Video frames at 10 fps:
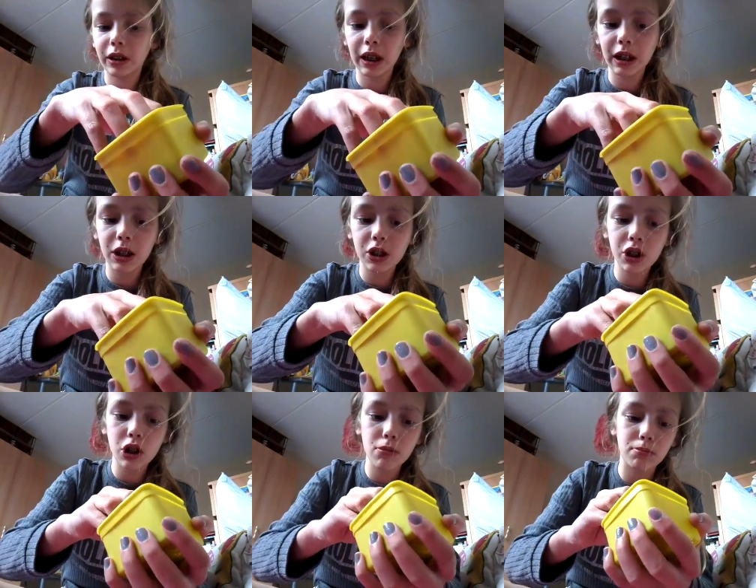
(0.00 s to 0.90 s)
There's
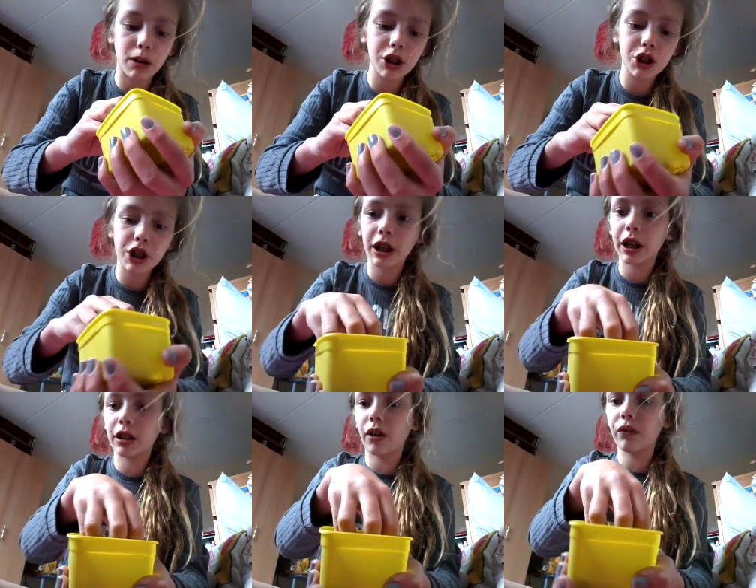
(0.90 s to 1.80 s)
so much in
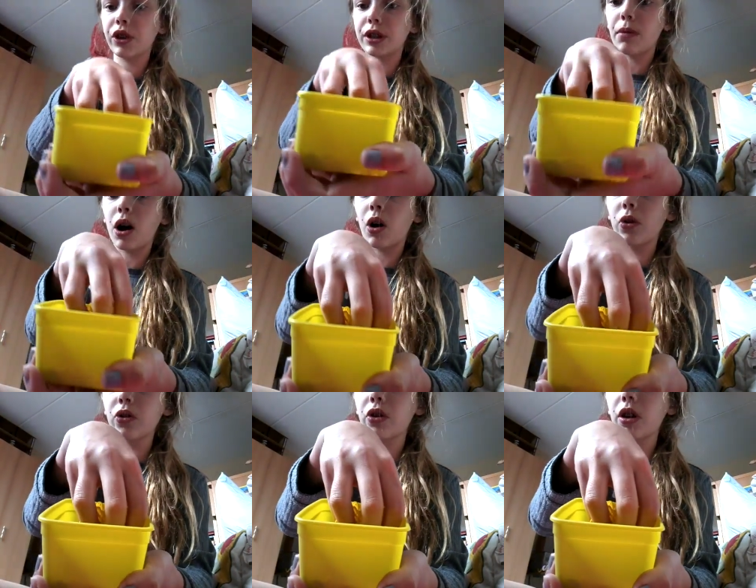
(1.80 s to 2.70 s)
it of these
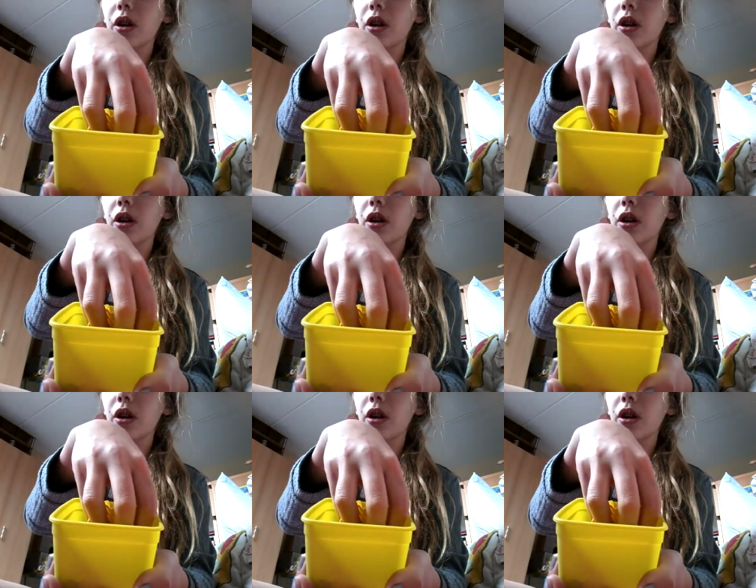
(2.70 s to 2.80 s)
balls.